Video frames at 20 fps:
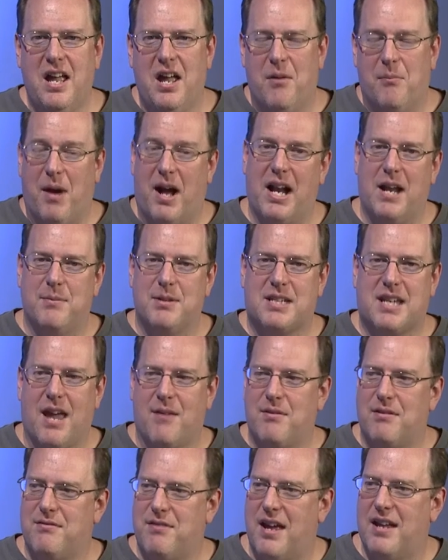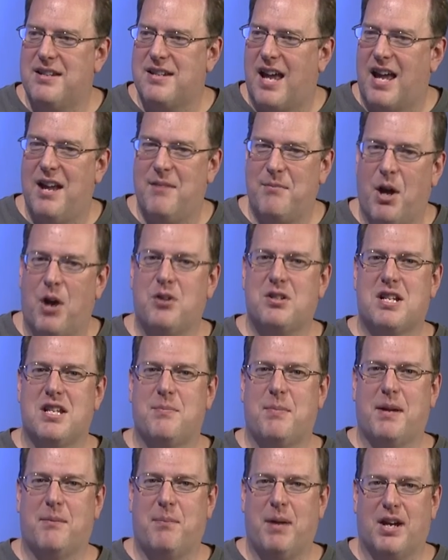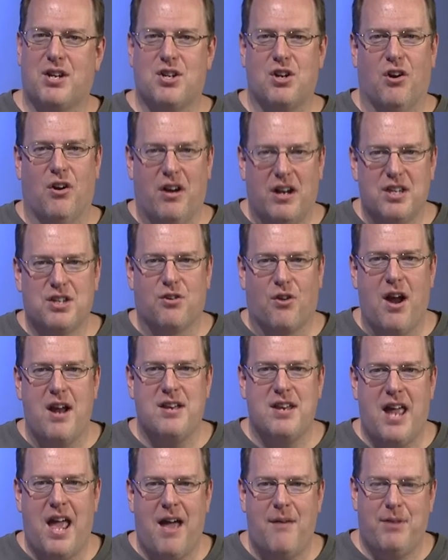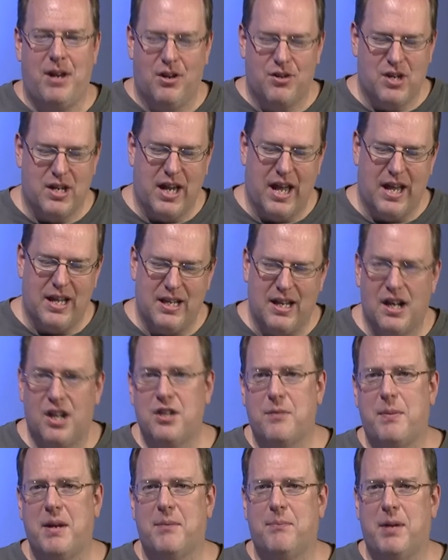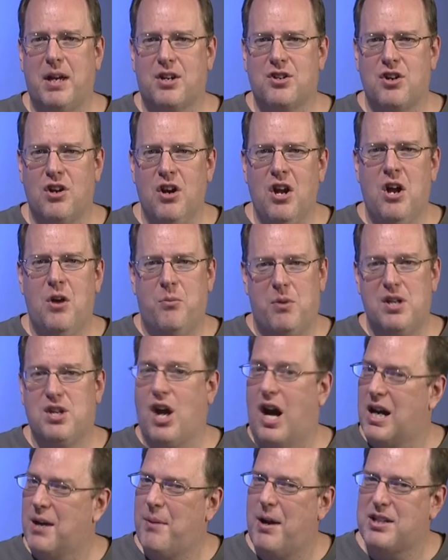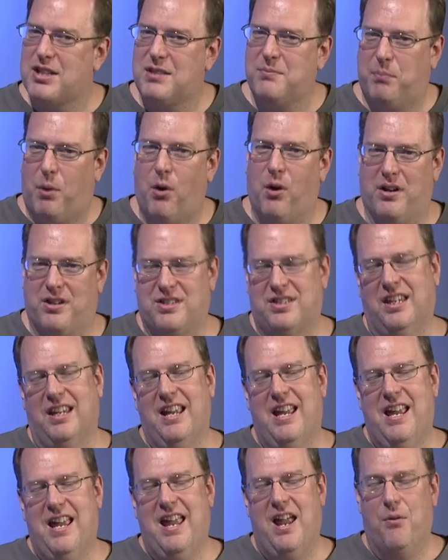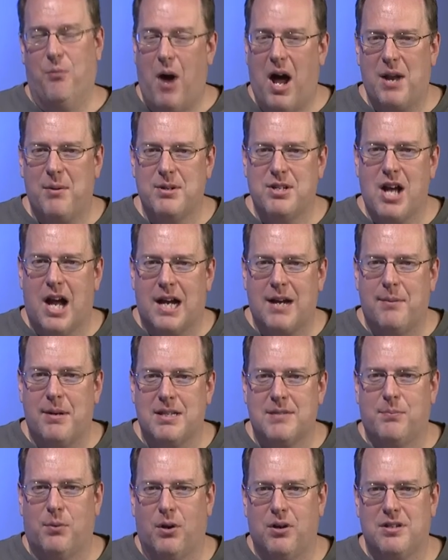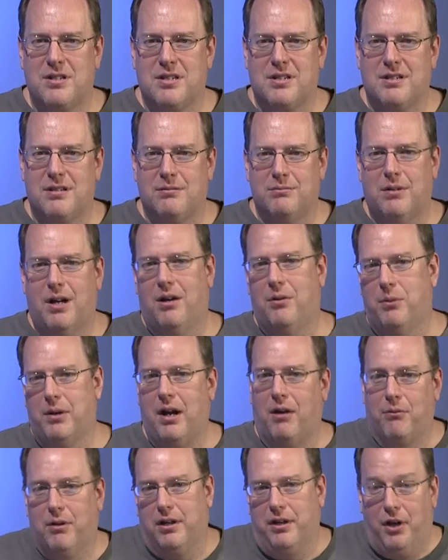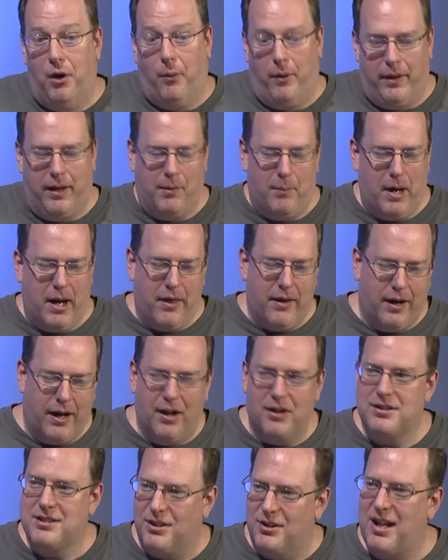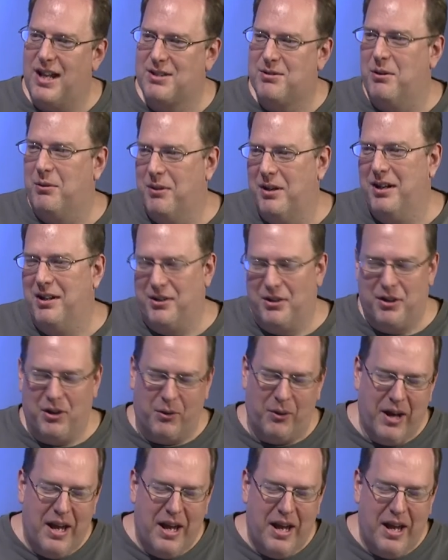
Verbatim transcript: My name is Kevin Vent. I am the host of The Big Picture, and it's great to have you here today. On The Big Picture, we talk about sports. And why do we talk about sports? Well, we don't really know anything about anything else, so that's what we're here to do.